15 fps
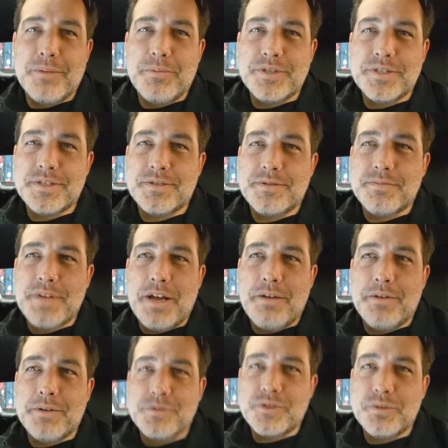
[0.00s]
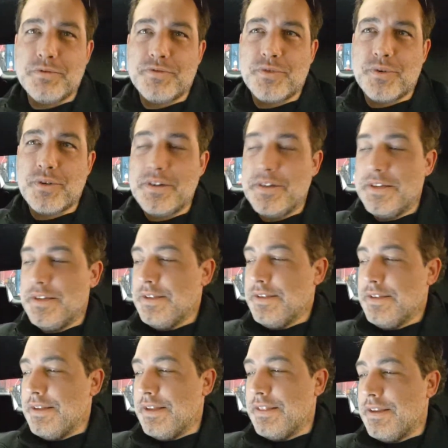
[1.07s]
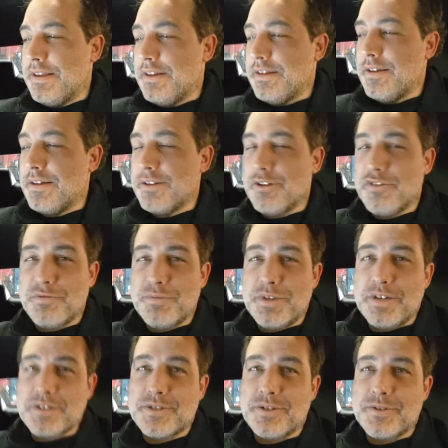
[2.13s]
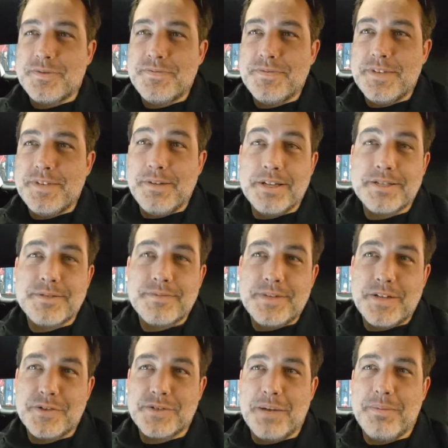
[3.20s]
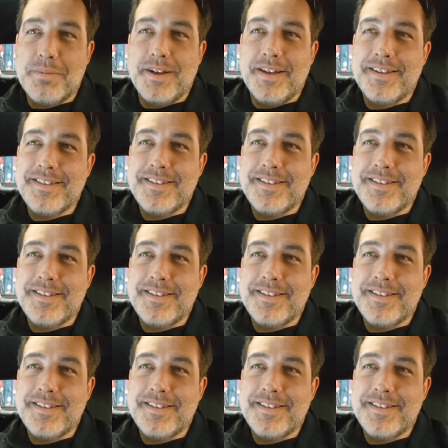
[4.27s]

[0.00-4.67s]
which is not what it was doing before. And then go from there. So, anyways, next stop by.